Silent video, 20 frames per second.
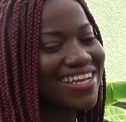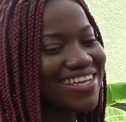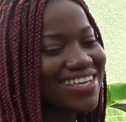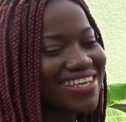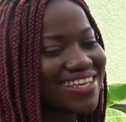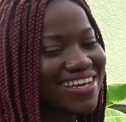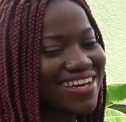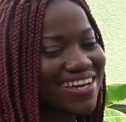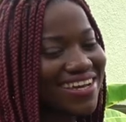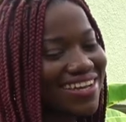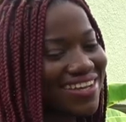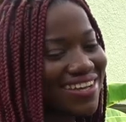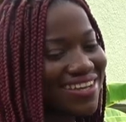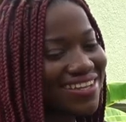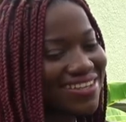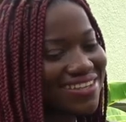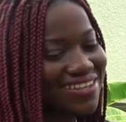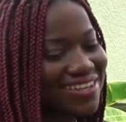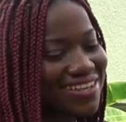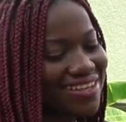Gyakie.
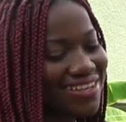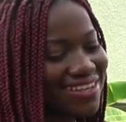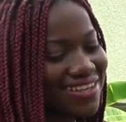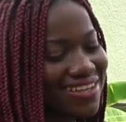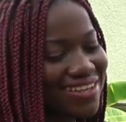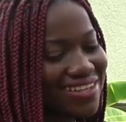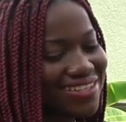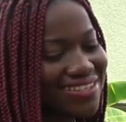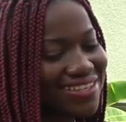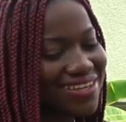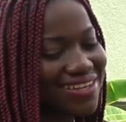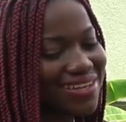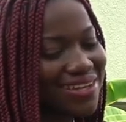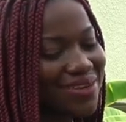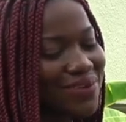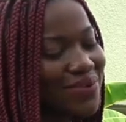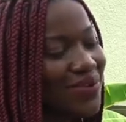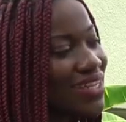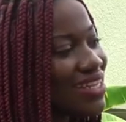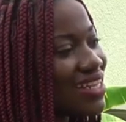There's
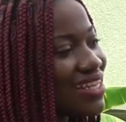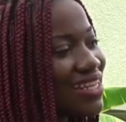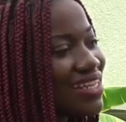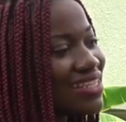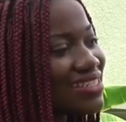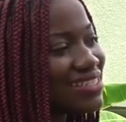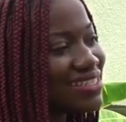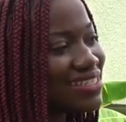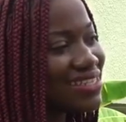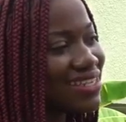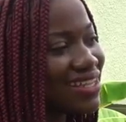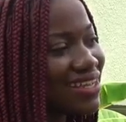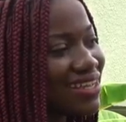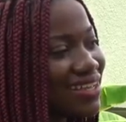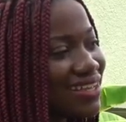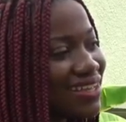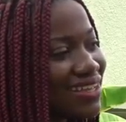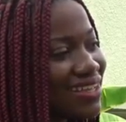another one, Anastina.